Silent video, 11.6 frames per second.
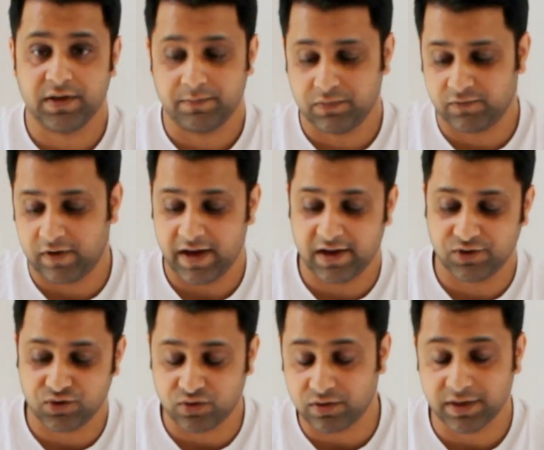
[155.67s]
fly a
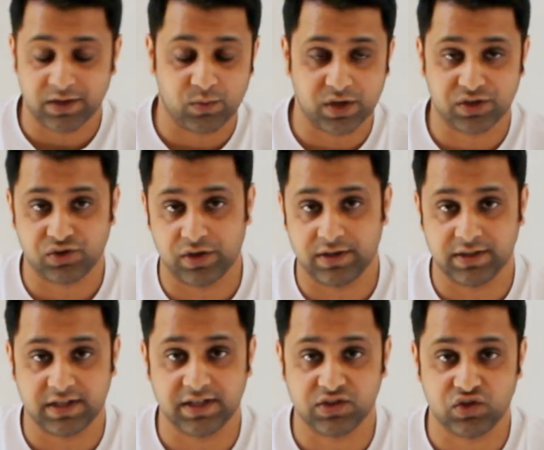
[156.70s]
drone, and what
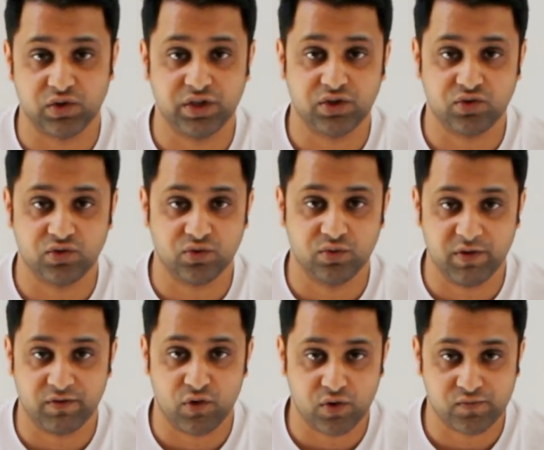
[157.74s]
things you need to do
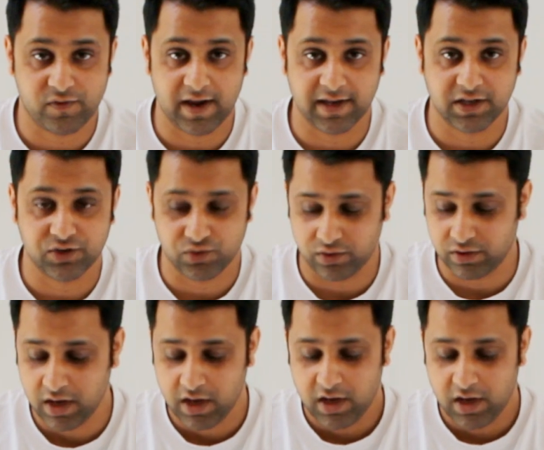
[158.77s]
before flying a drone.